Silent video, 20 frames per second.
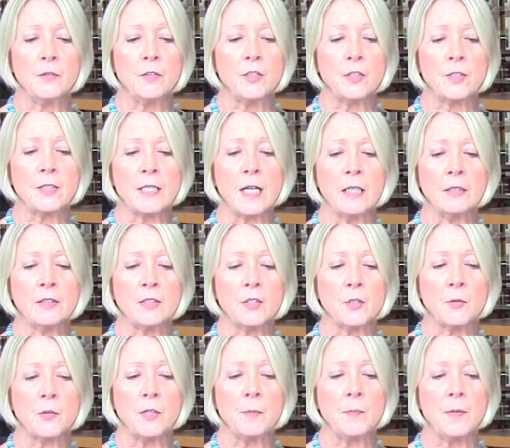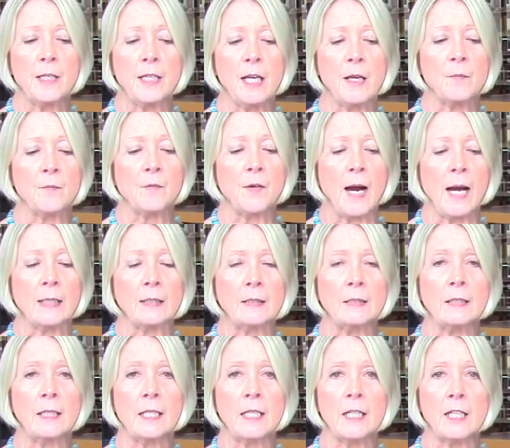just down the street became
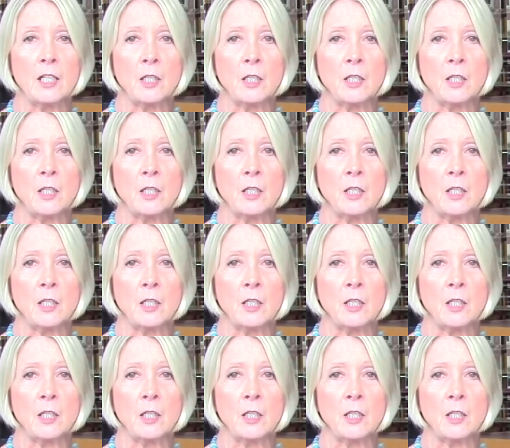violently